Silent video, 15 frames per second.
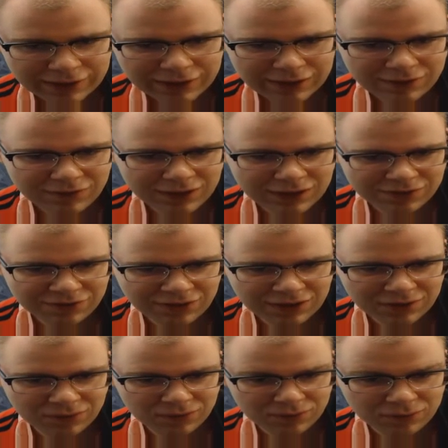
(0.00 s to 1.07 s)
even if
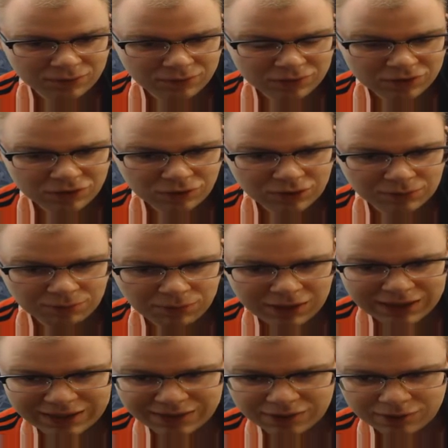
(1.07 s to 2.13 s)
I sort of
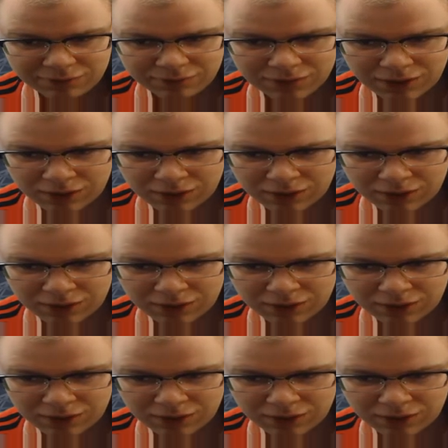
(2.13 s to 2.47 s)
play them